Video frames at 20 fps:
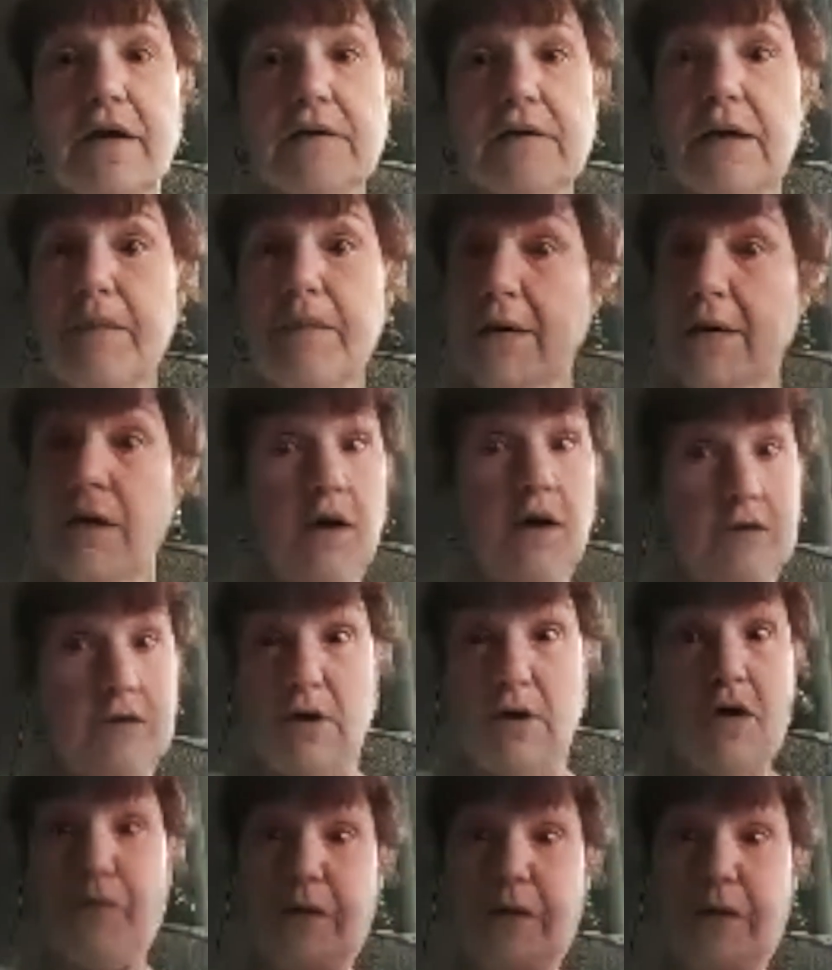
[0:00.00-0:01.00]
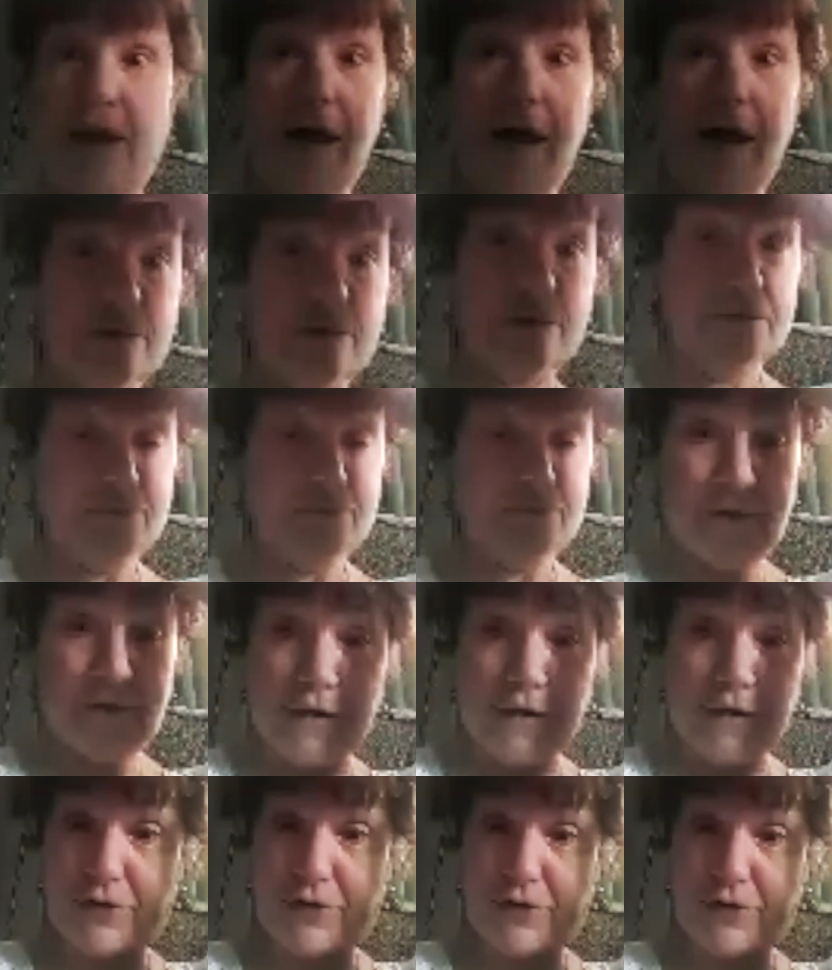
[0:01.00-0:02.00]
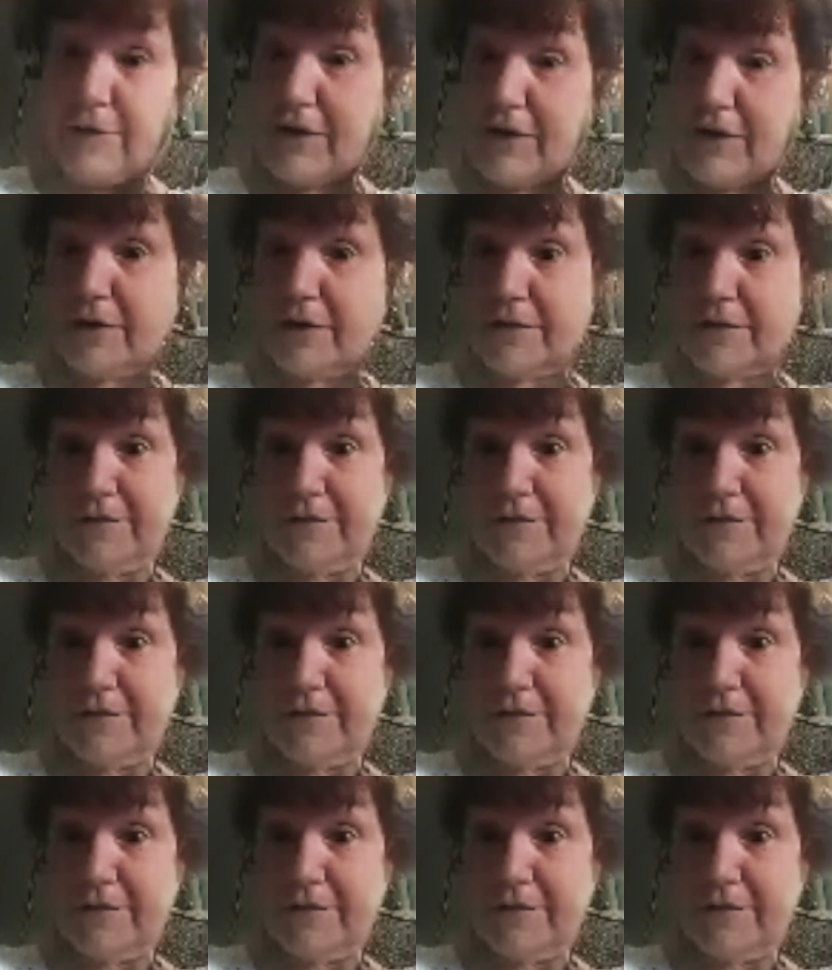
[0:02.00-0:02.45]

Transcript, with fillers: And I'm like, no, we can't. It's going to be good.